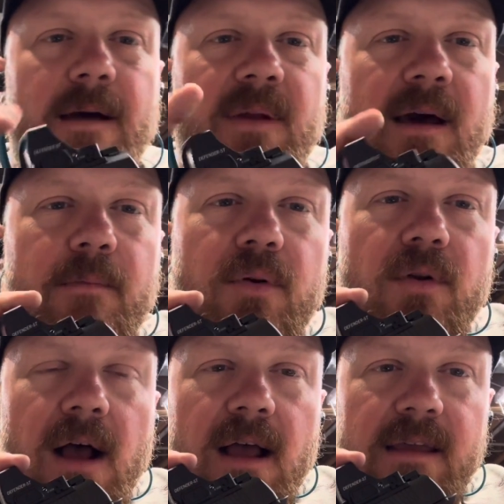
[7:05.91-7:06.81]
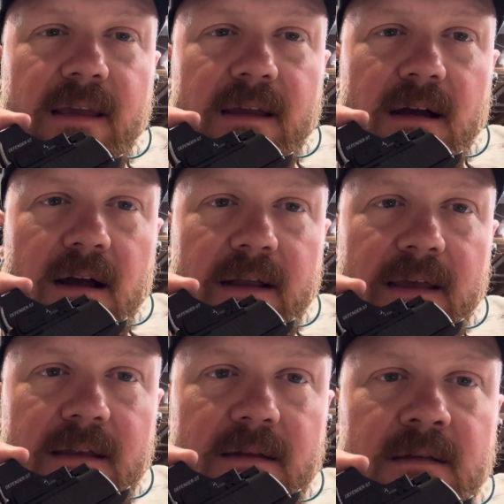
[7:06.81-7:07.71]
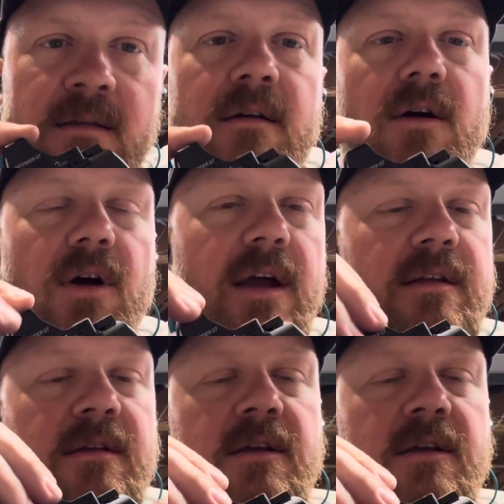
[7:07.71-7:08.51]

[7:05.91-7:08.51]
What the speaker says: I'm not prying on it, all right?